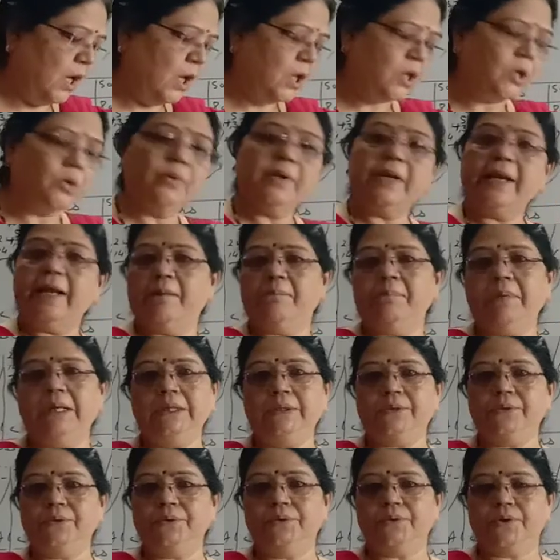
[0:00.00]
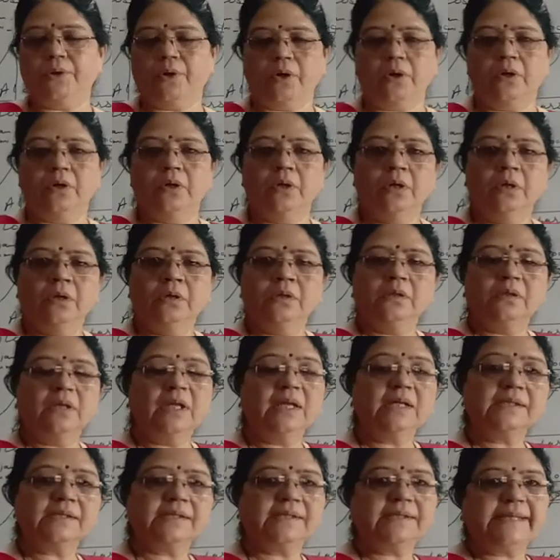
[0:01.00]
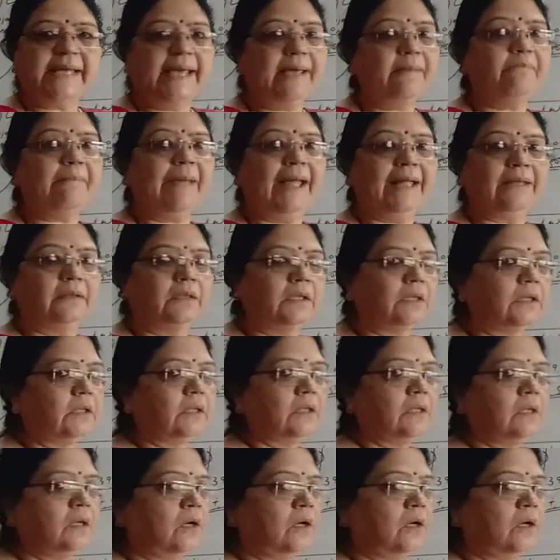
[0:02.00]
You will be able to draw the same method,